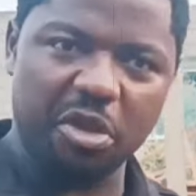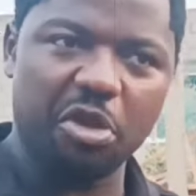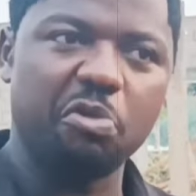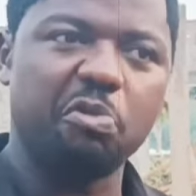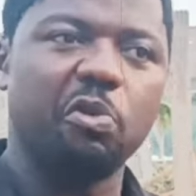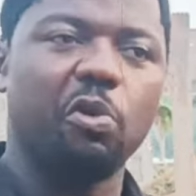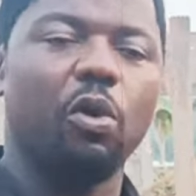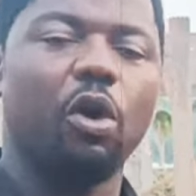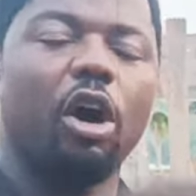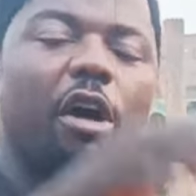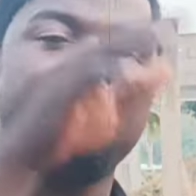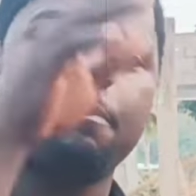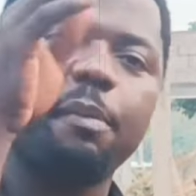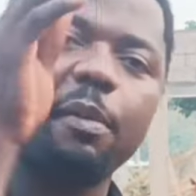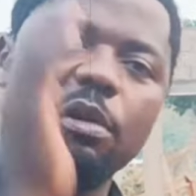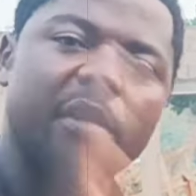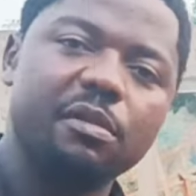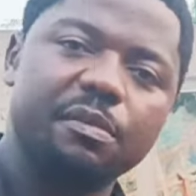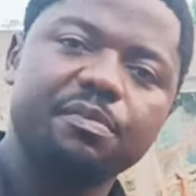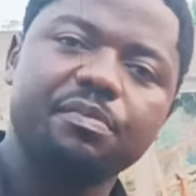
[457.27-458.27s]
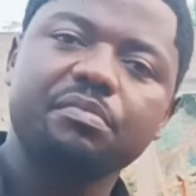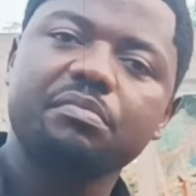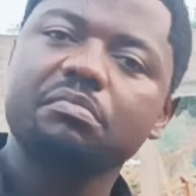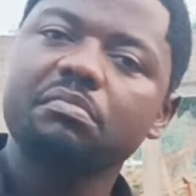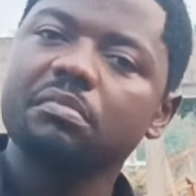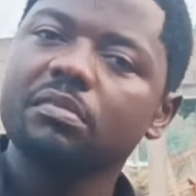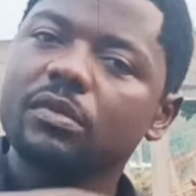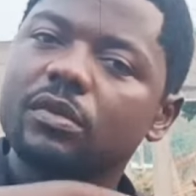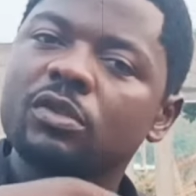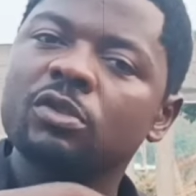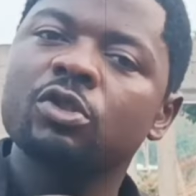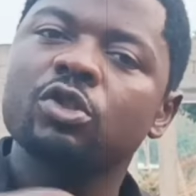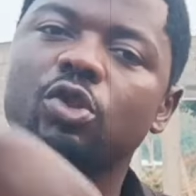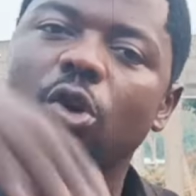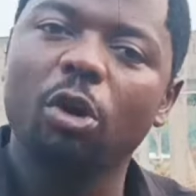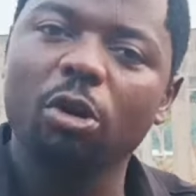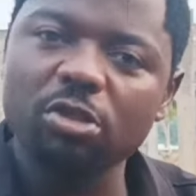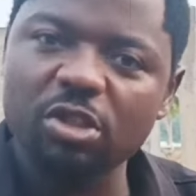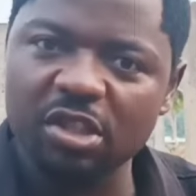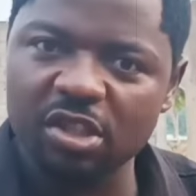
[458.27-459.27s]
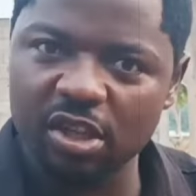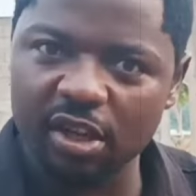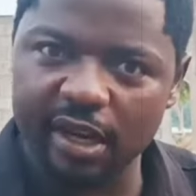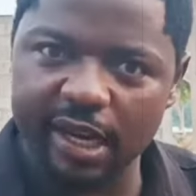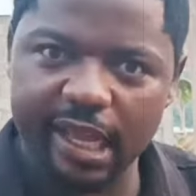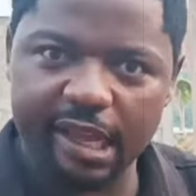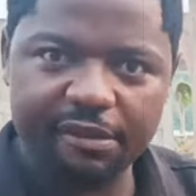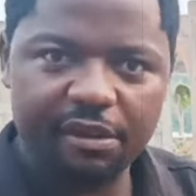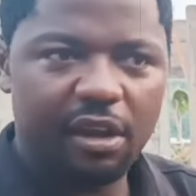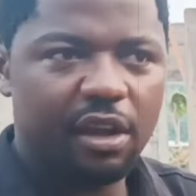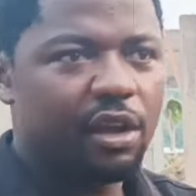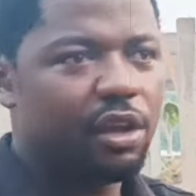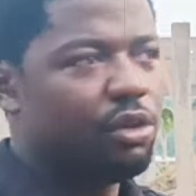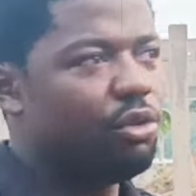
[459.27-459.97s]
He will open doors in your life.